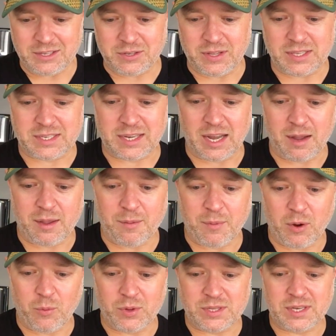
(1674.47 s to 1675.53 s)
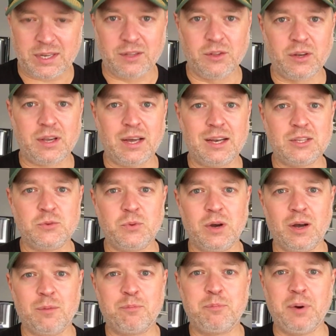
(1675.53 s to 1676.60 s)
So that's a guy you might want to take a look at as
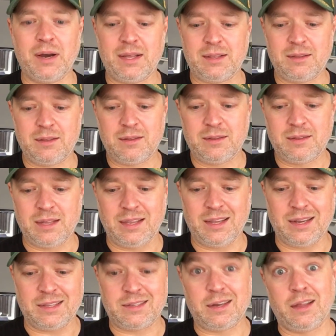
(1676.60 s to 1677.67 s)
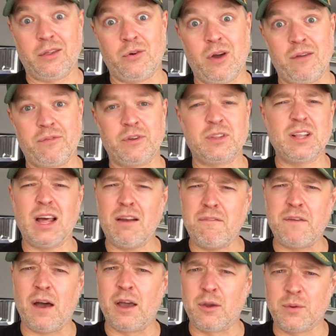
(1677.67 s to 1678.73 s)
well. But then you got Tyler Eifert. A lot
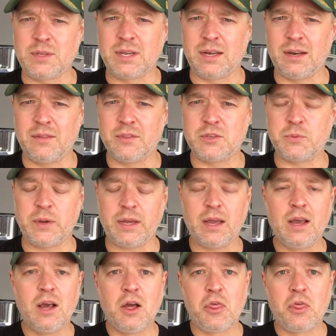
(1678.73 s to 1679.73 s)
of value at tight end this week.